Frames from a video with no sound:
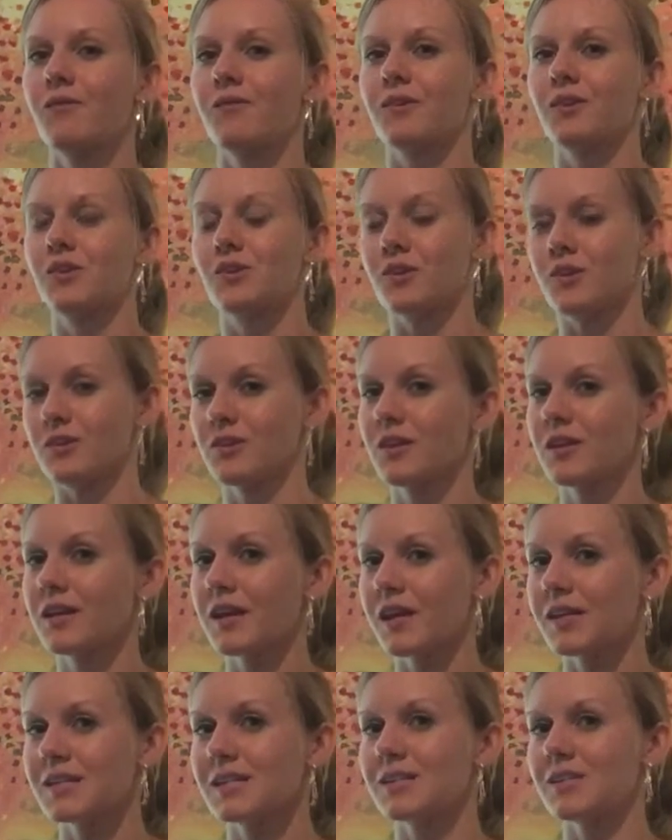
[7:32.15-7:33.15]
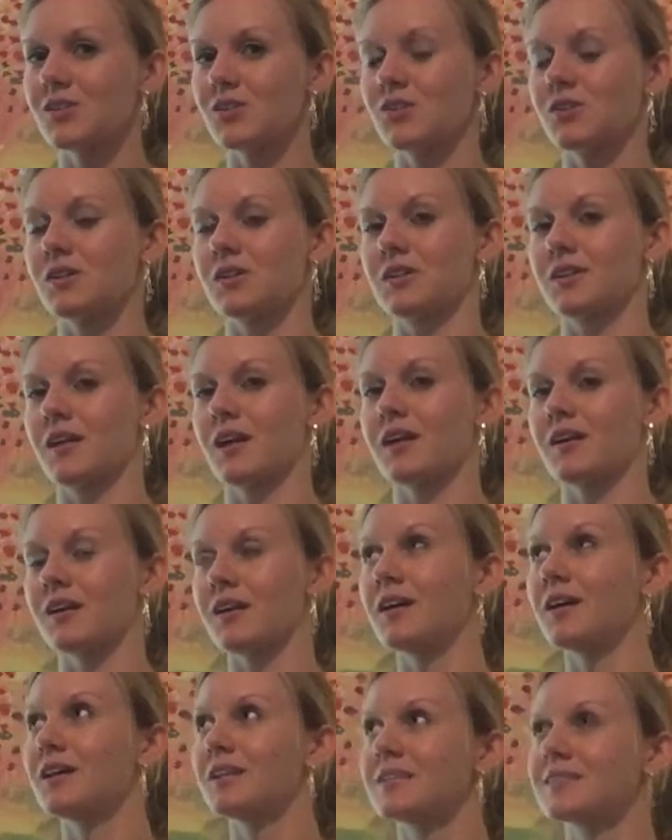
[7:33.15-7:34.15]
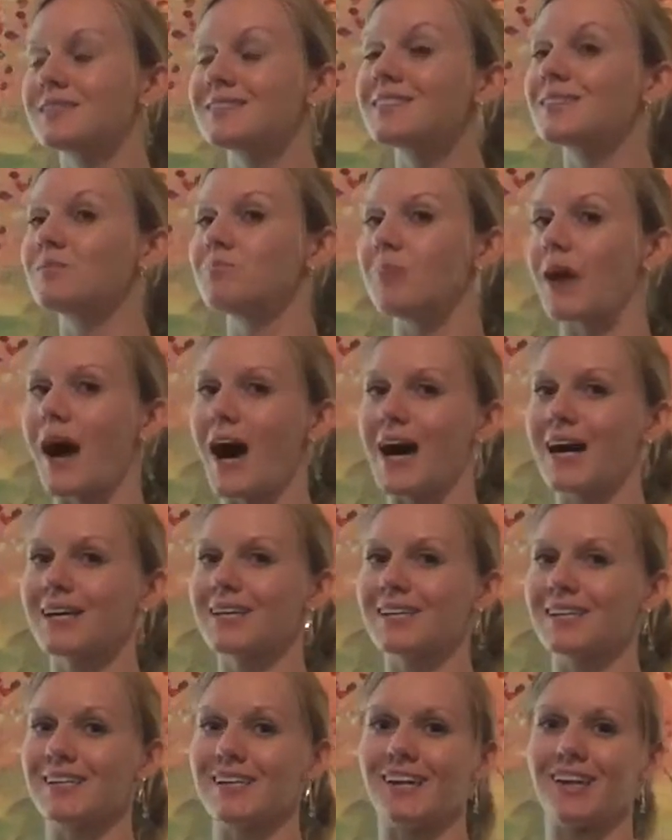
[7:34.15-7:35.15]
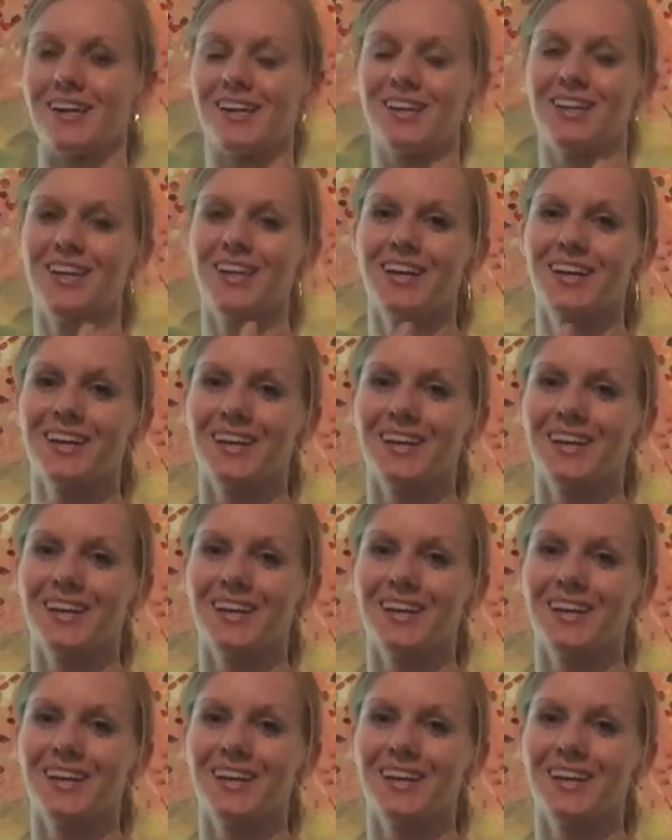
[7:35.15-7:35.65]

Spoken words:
when you can look at it, you can kind of sit back and